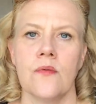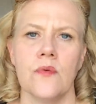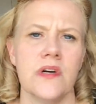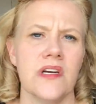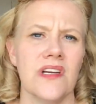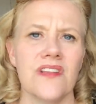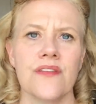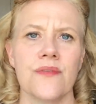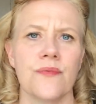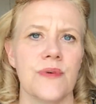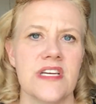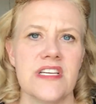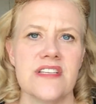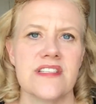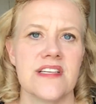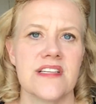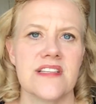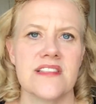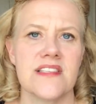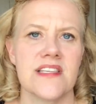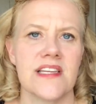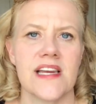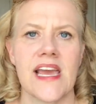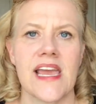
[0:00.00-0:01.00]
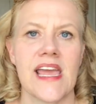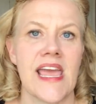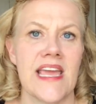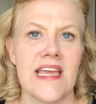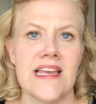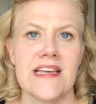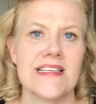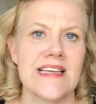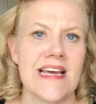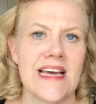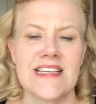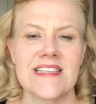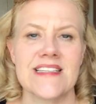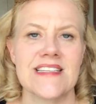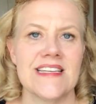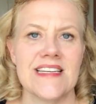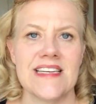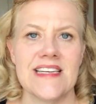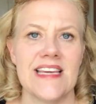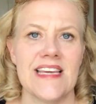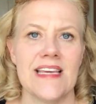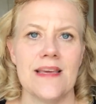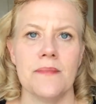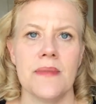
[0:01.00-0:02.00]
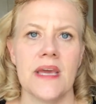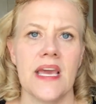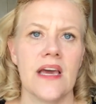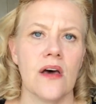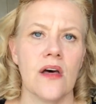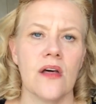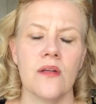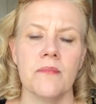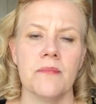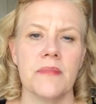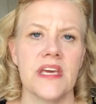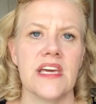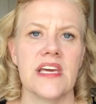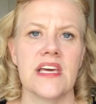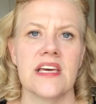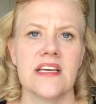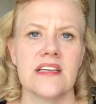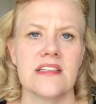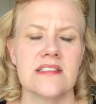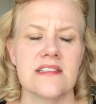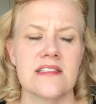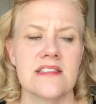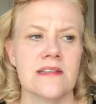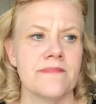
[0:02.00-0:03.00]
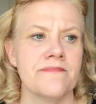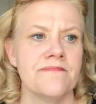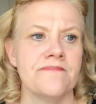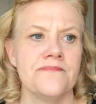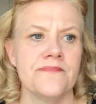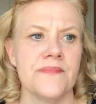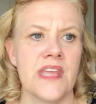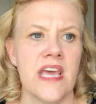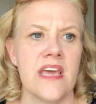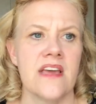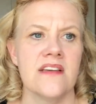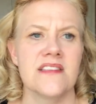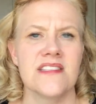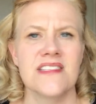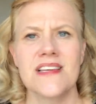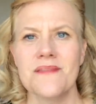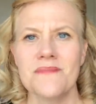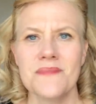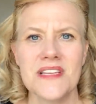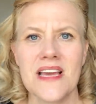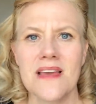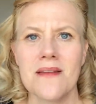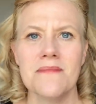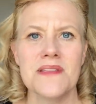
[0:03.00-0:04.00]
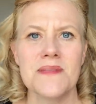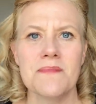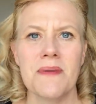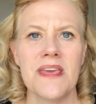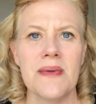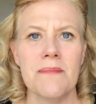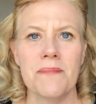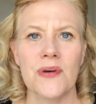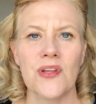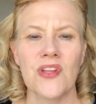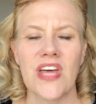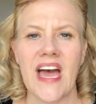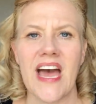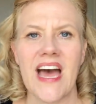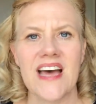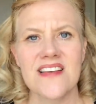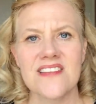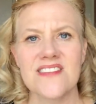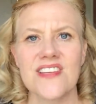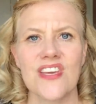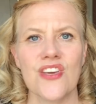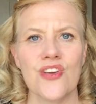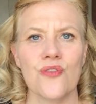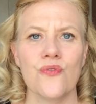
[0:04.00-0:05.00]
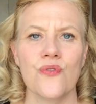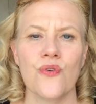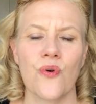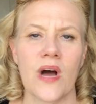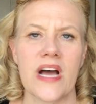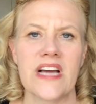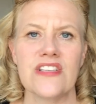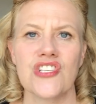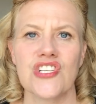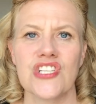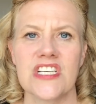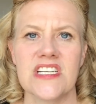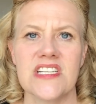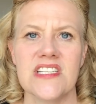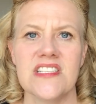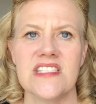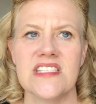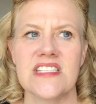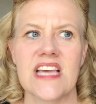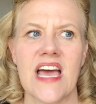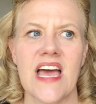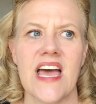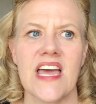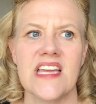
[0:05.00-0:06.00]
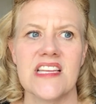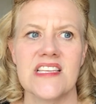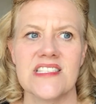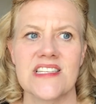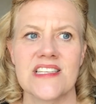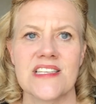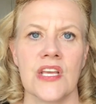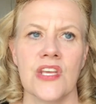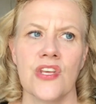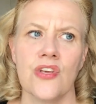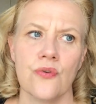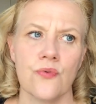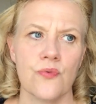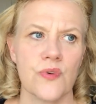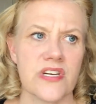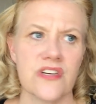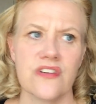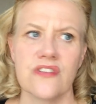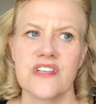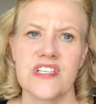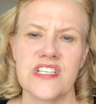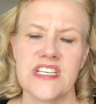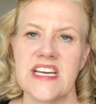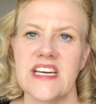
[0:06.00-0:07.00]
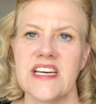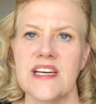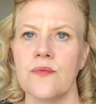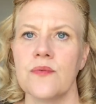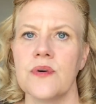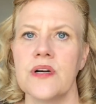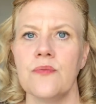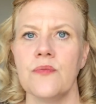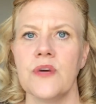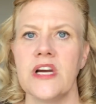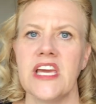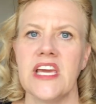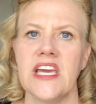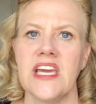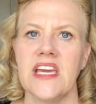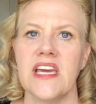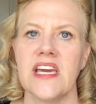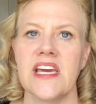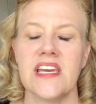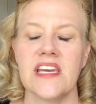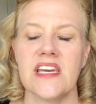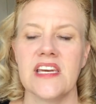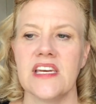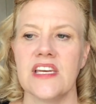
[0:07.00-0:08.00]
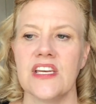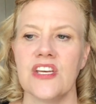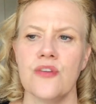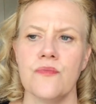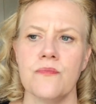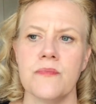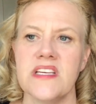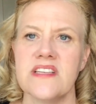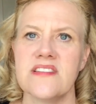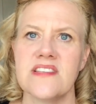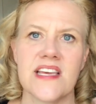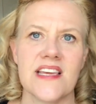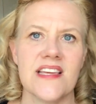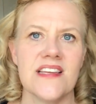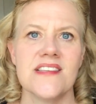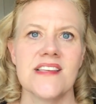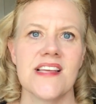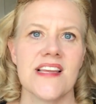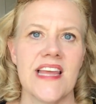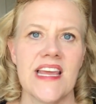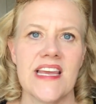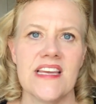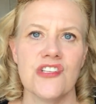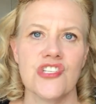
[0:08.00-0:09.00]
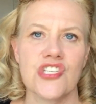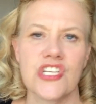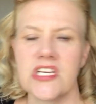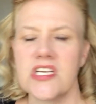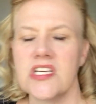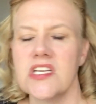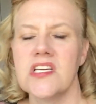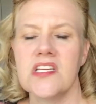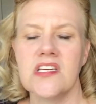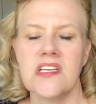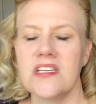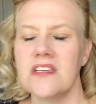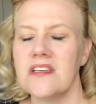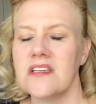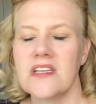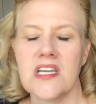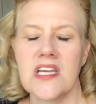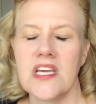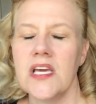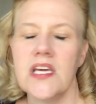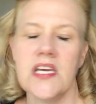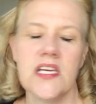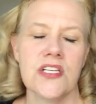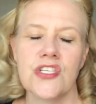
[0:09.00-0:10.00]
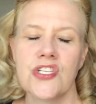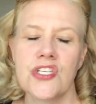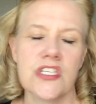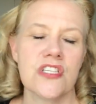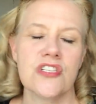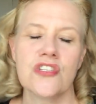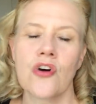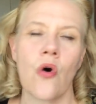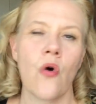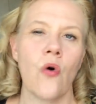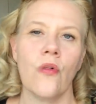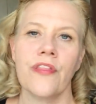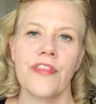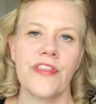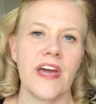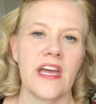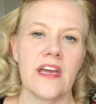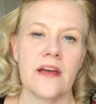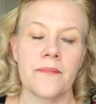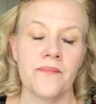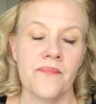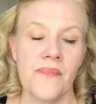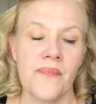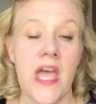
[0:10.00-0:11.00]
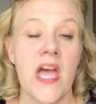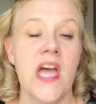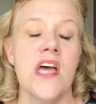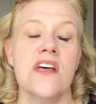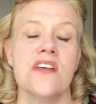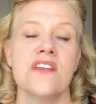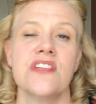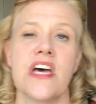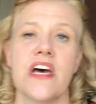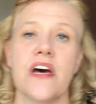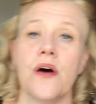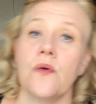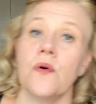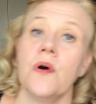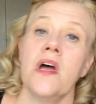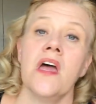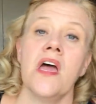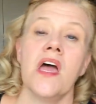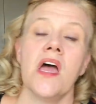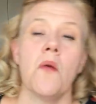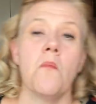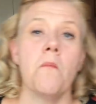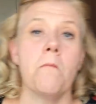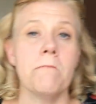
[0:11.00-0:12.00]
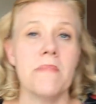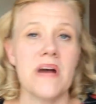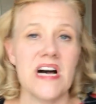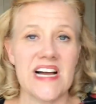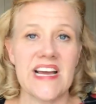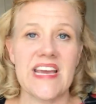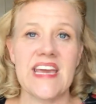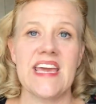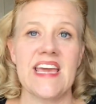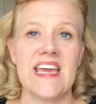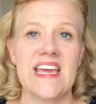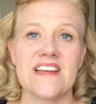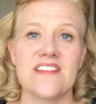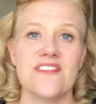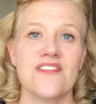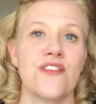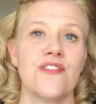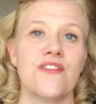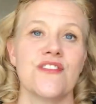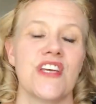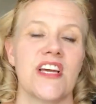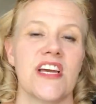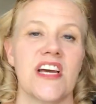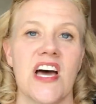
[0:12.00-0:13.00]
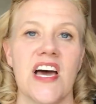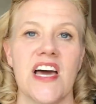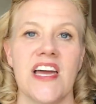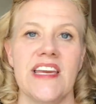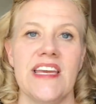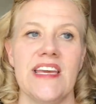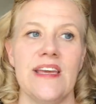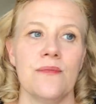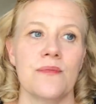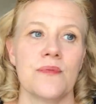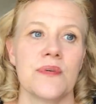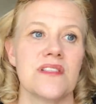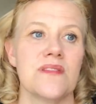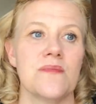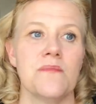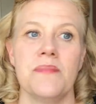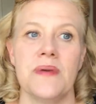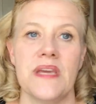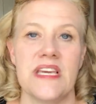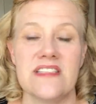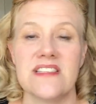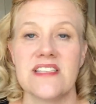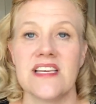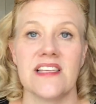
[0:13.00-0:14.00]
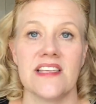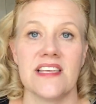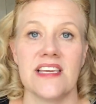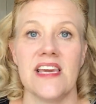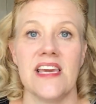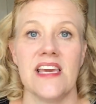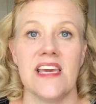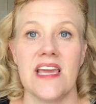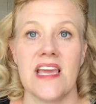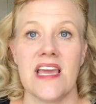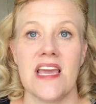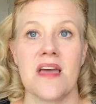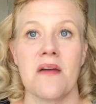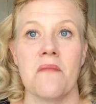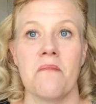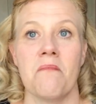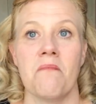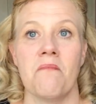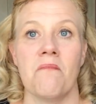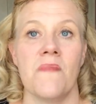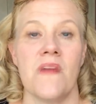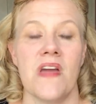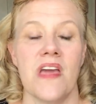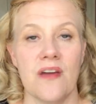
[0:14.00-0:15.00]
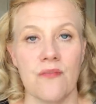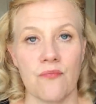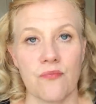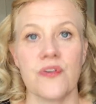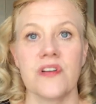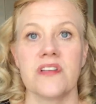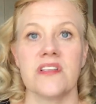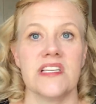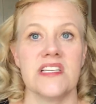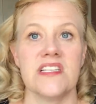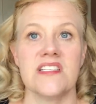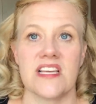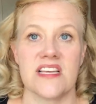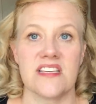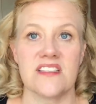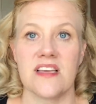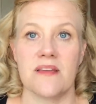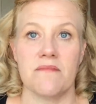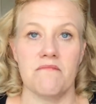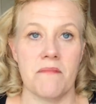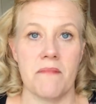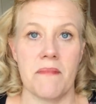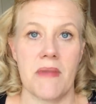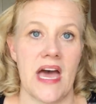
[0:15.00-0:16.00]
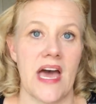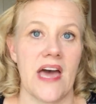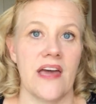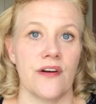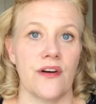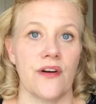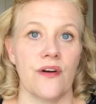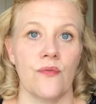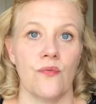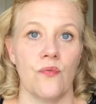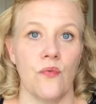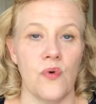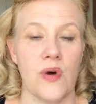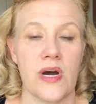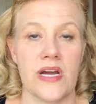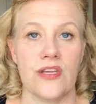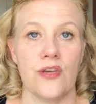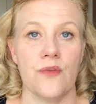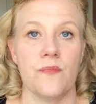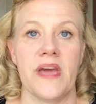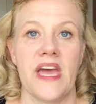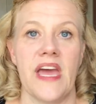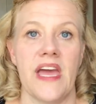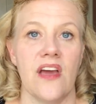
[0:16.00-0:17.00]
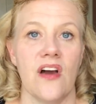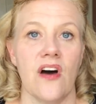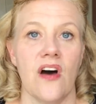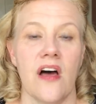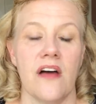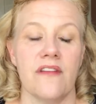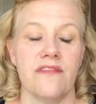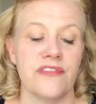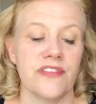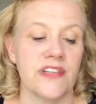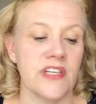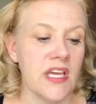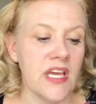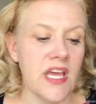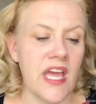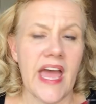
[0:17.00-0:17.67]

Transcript: One of the reasons that I hate text and email because Sometimes people ask you questions and you understand it one way and you miss intonation and it's just a whole thing. So, my answer to Connie was basically it really doesn't matter what you pay off.